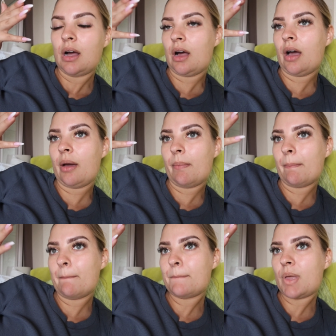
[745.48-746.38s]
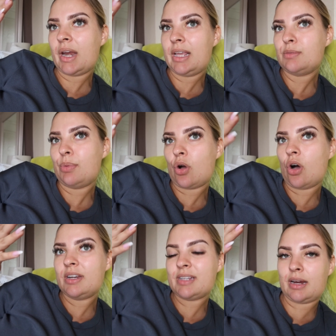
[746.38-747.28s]
Um, I need to book a
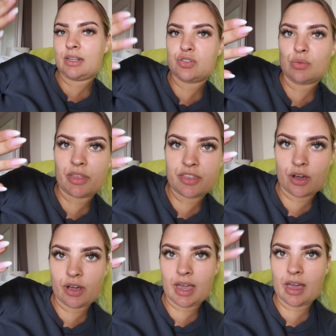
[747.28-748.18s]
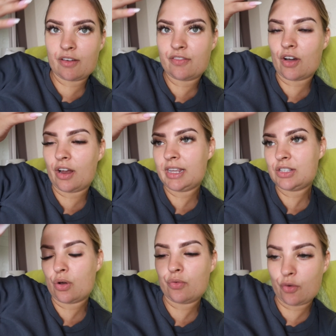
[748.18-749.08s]
holiday. I need to sort my 30th. I need
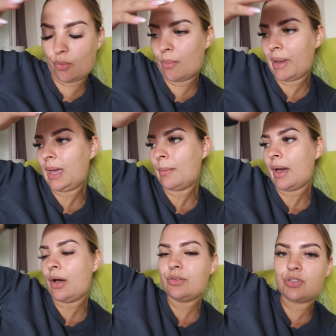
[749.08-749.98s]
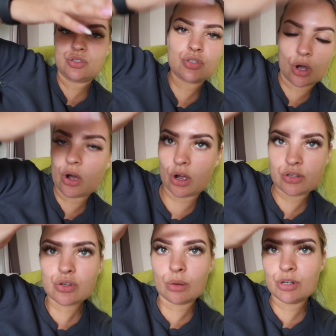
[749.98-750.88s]
to go through all my emails. There's oh
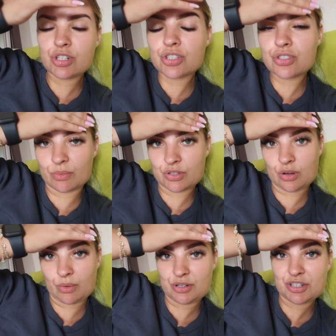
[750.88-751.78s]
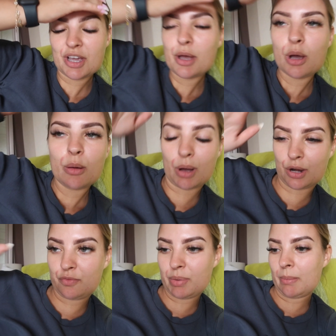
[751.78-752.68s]
so much, so much, so much. But I
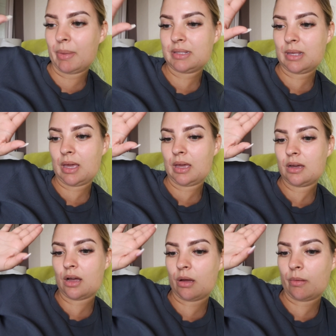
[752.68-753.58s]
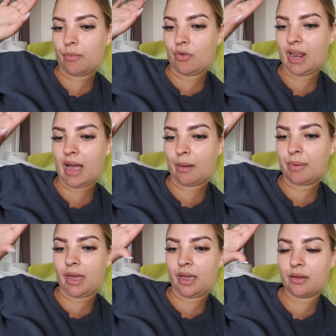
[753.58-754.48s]
love being busy. I'm really
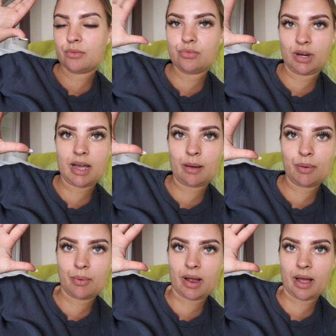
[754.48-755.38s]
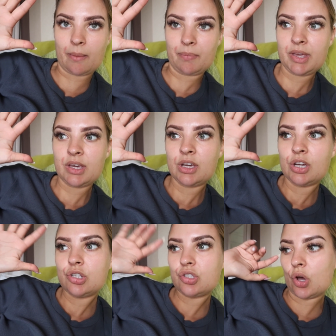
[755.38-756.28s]
happy, really happy where I am.
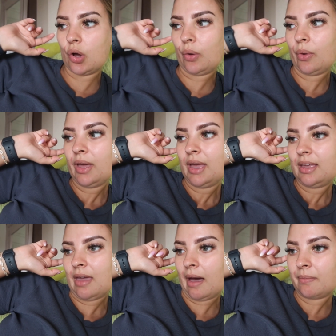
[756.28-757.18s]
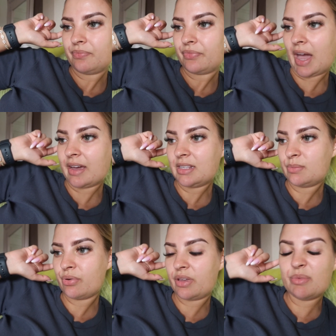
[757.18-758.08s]
So yeah, that is
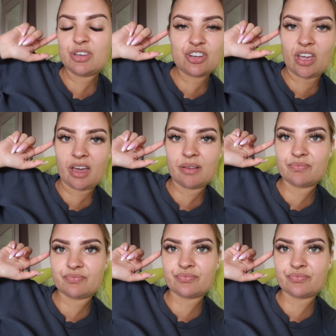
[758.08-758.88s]
pretty much it